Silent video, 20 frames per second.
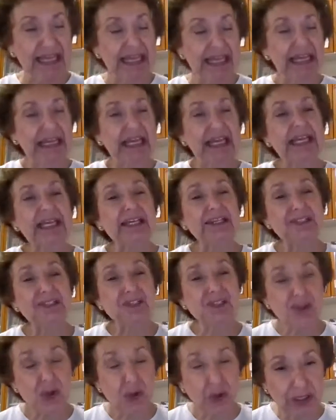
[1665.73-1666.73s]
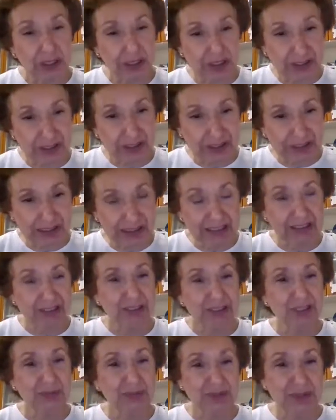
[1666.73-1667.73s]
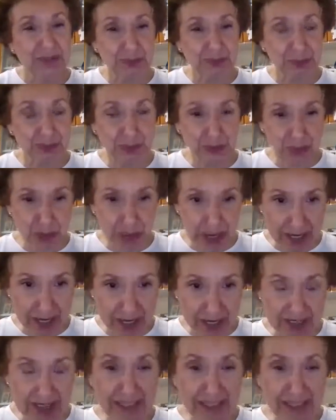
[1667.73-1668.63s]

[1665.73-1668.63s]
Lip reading: historically, she was portrayed